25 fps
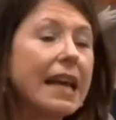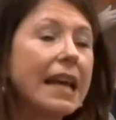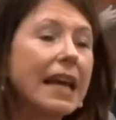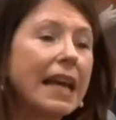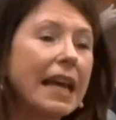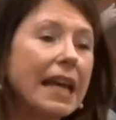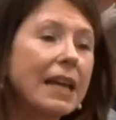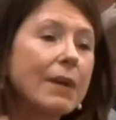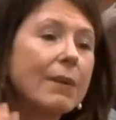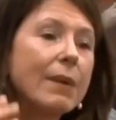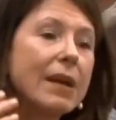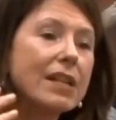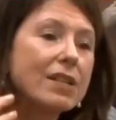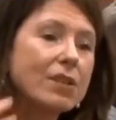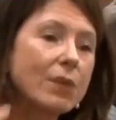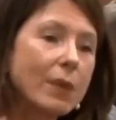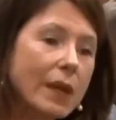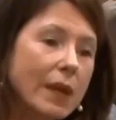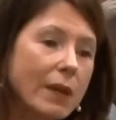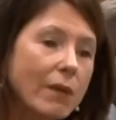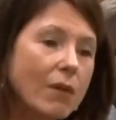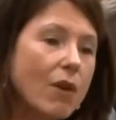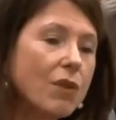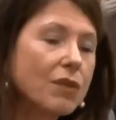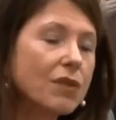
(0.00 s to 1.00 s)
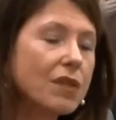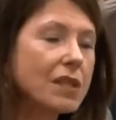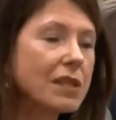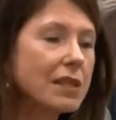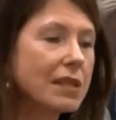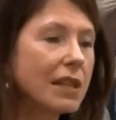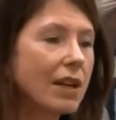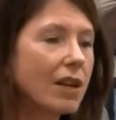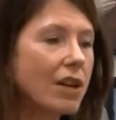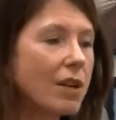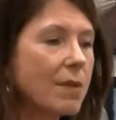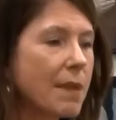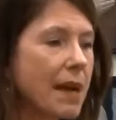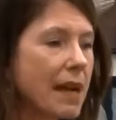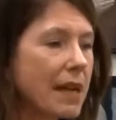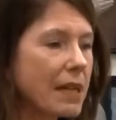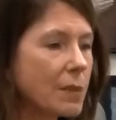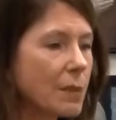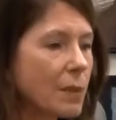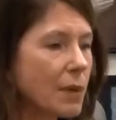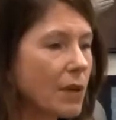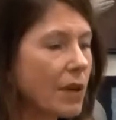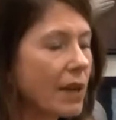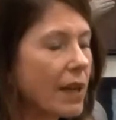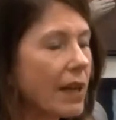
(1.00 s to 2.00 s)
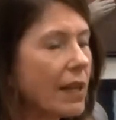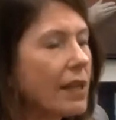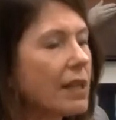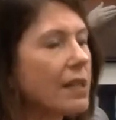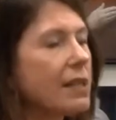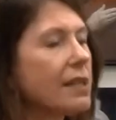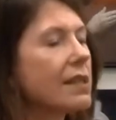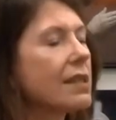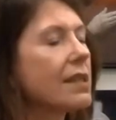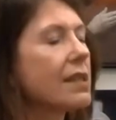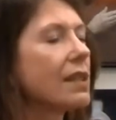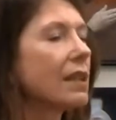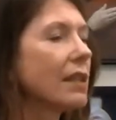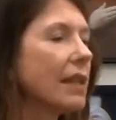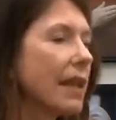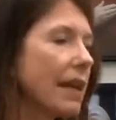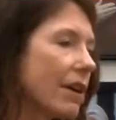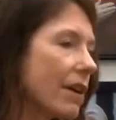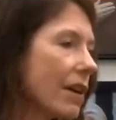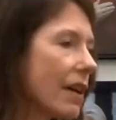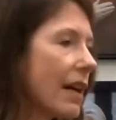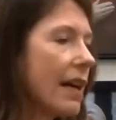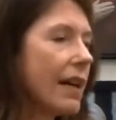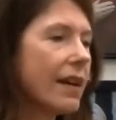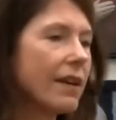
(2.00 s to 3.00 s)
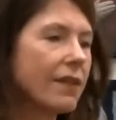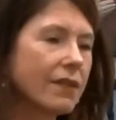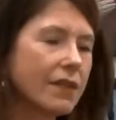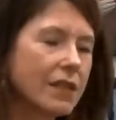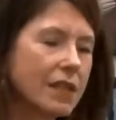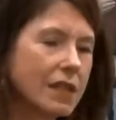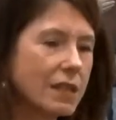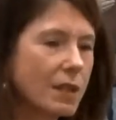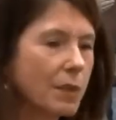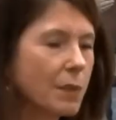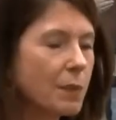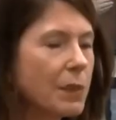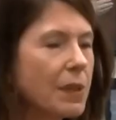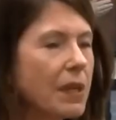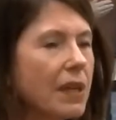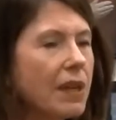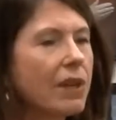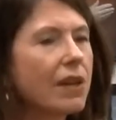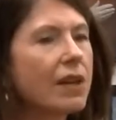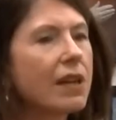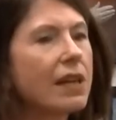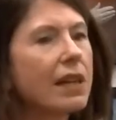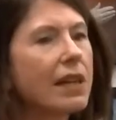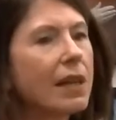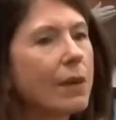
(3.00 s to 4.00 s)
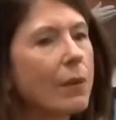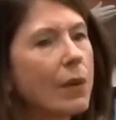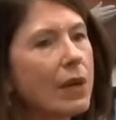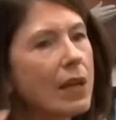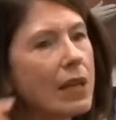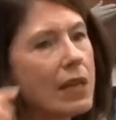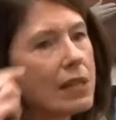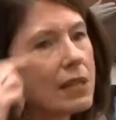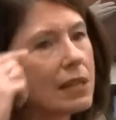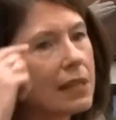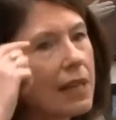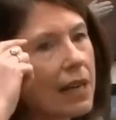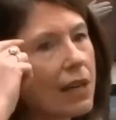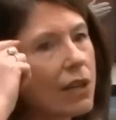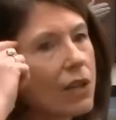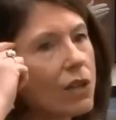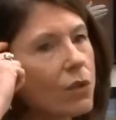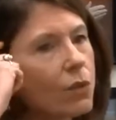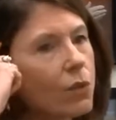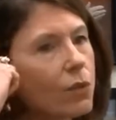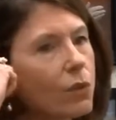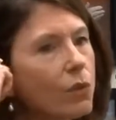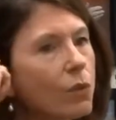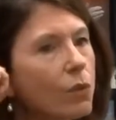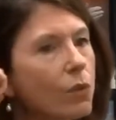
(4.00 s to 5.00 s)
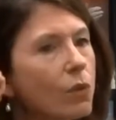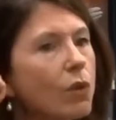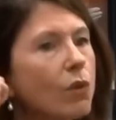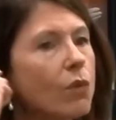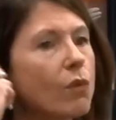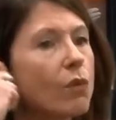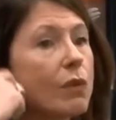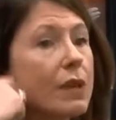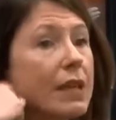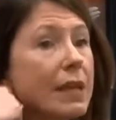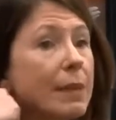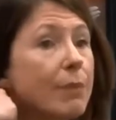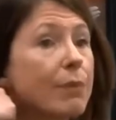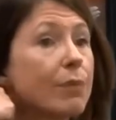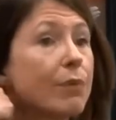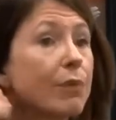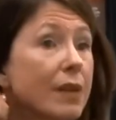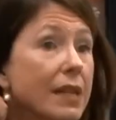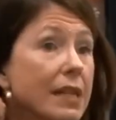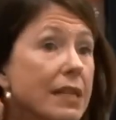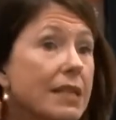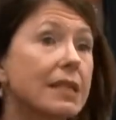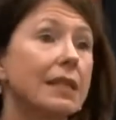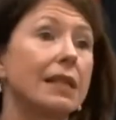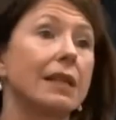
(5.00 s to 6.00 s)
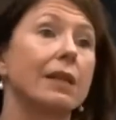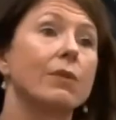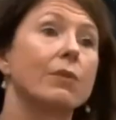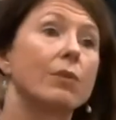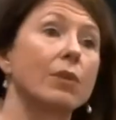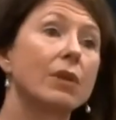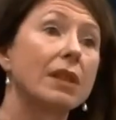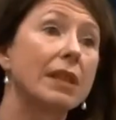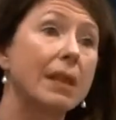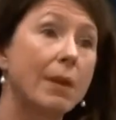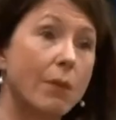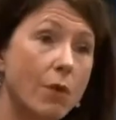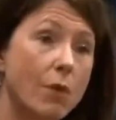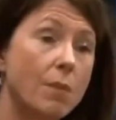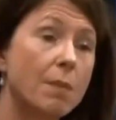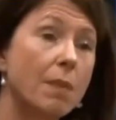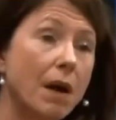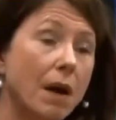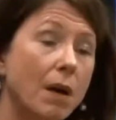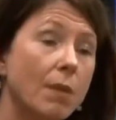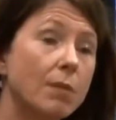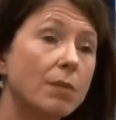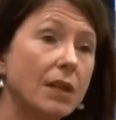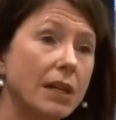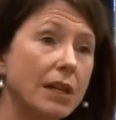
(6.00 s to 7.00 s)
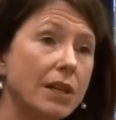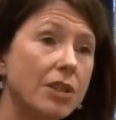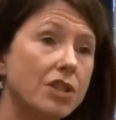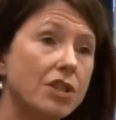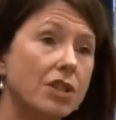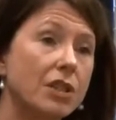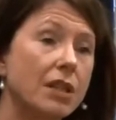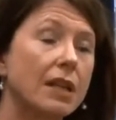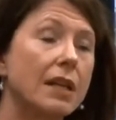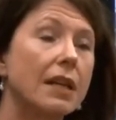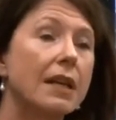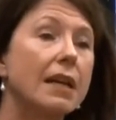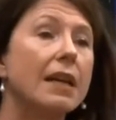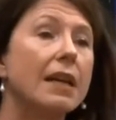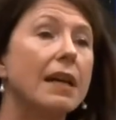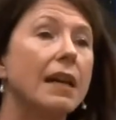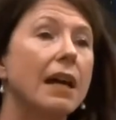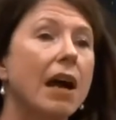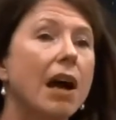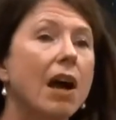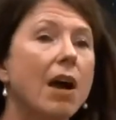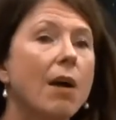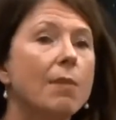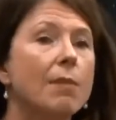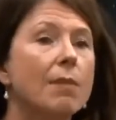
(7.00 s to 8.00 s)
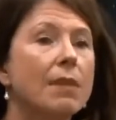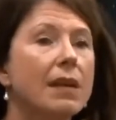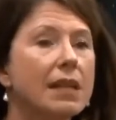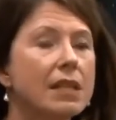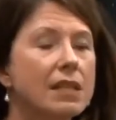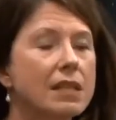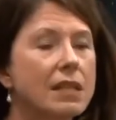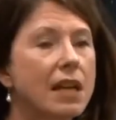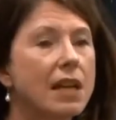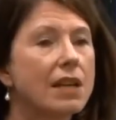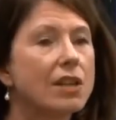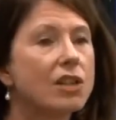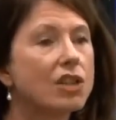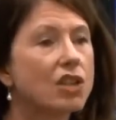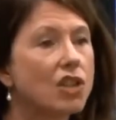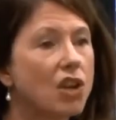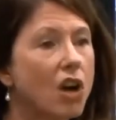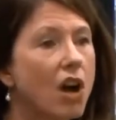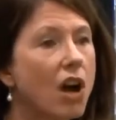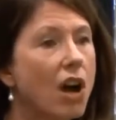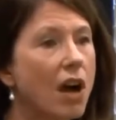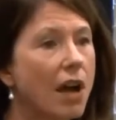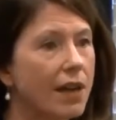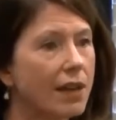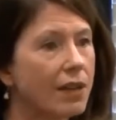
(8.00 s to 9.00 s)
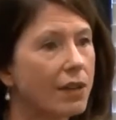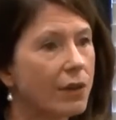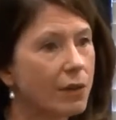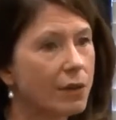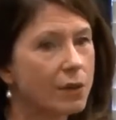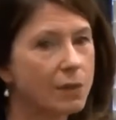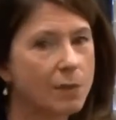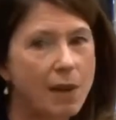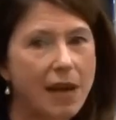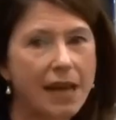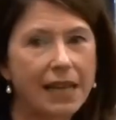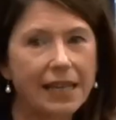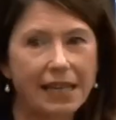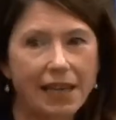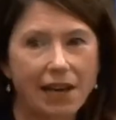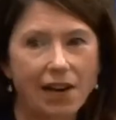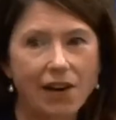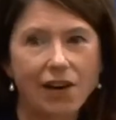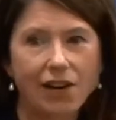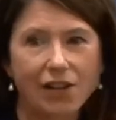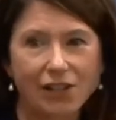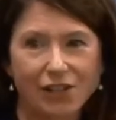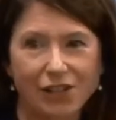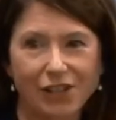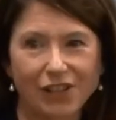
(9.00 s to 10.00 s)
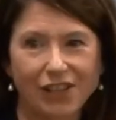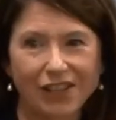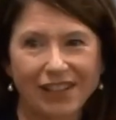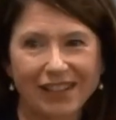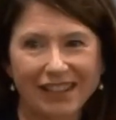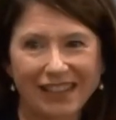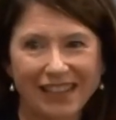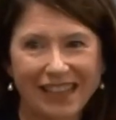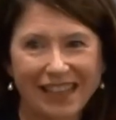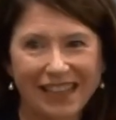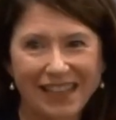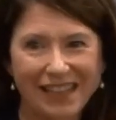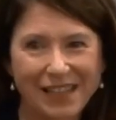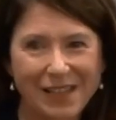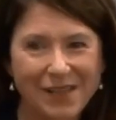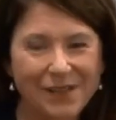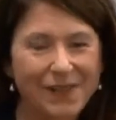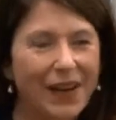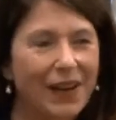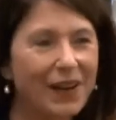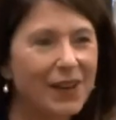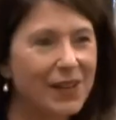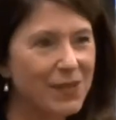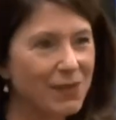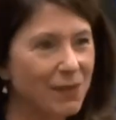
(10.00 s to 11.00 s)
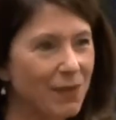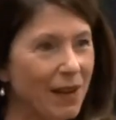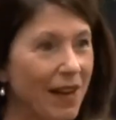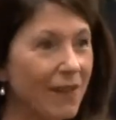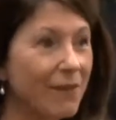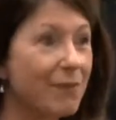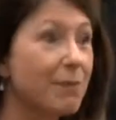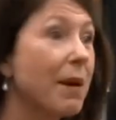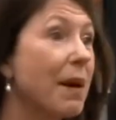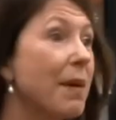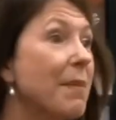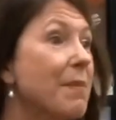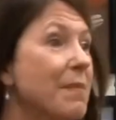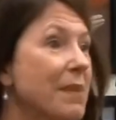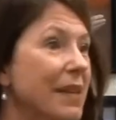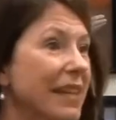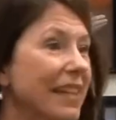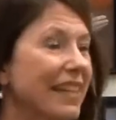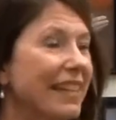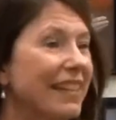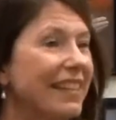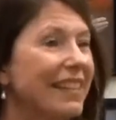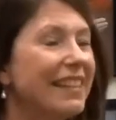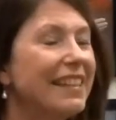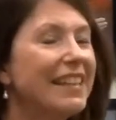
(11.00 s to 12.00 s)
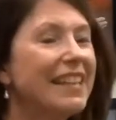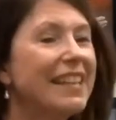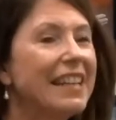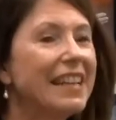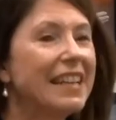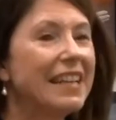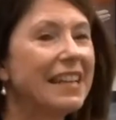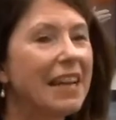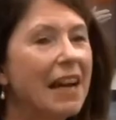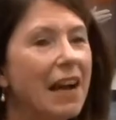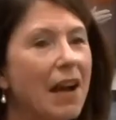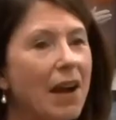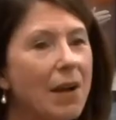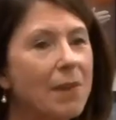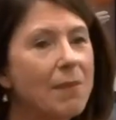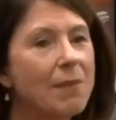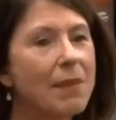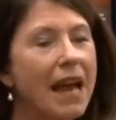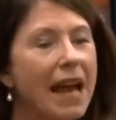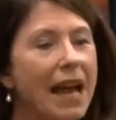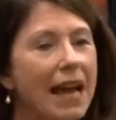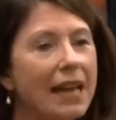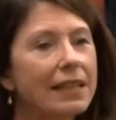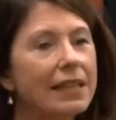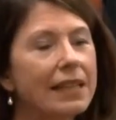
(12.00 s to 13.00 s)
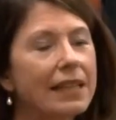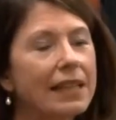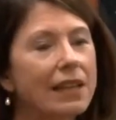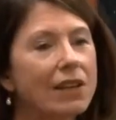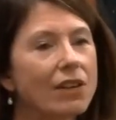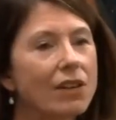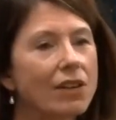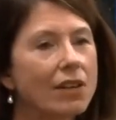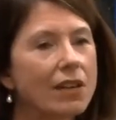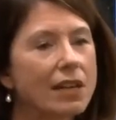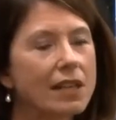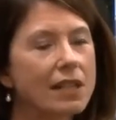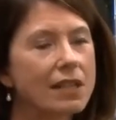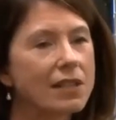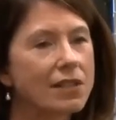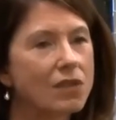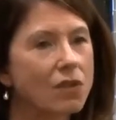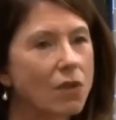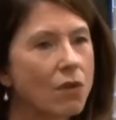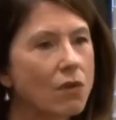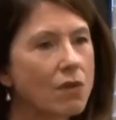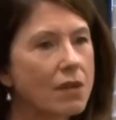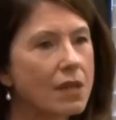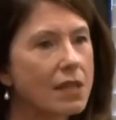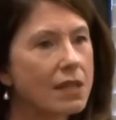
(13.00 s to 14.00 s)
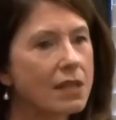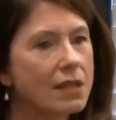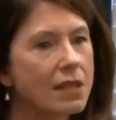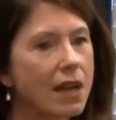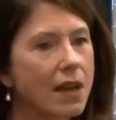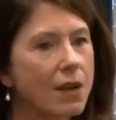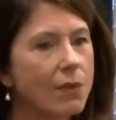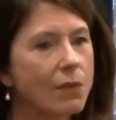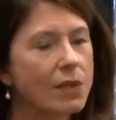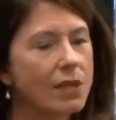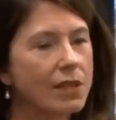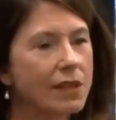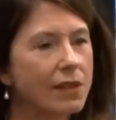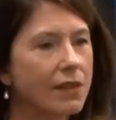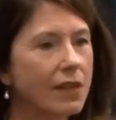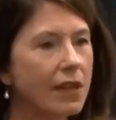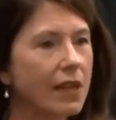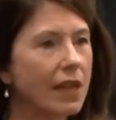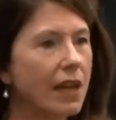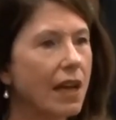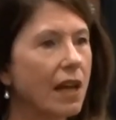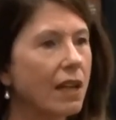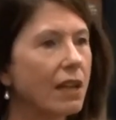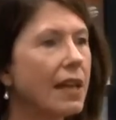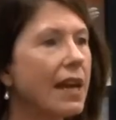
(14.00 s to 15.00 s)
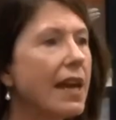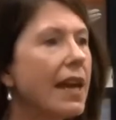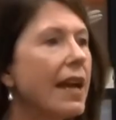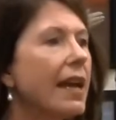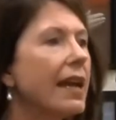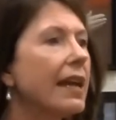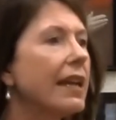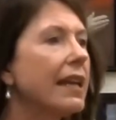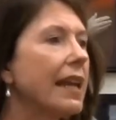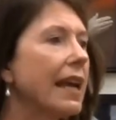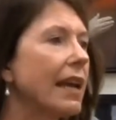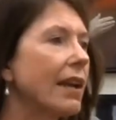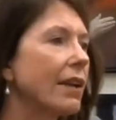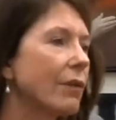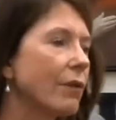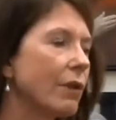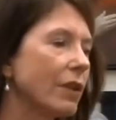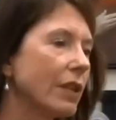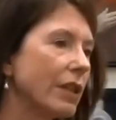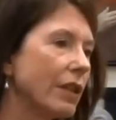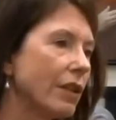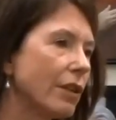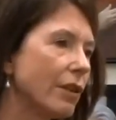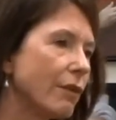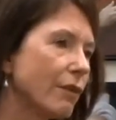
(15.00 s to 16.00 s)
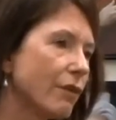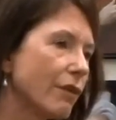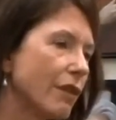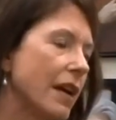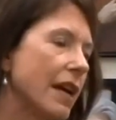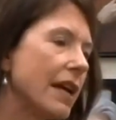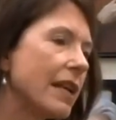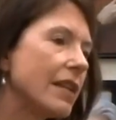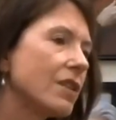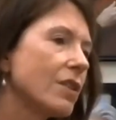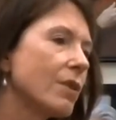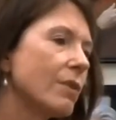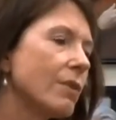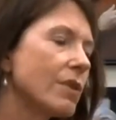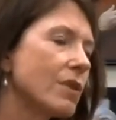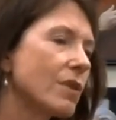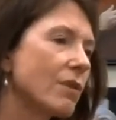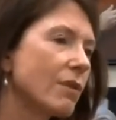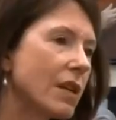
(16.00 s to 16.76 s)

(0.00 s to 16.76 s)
Anyway, so he wrote this letter to Max Perkins. The letter kind of disappeared, and then when his letters were reprinted, when they were published, um, his son John, who is my character in The Paris Wife, Bumby, um, Hadley and Ernest's only son, was living in LA and he had a really good friend who was a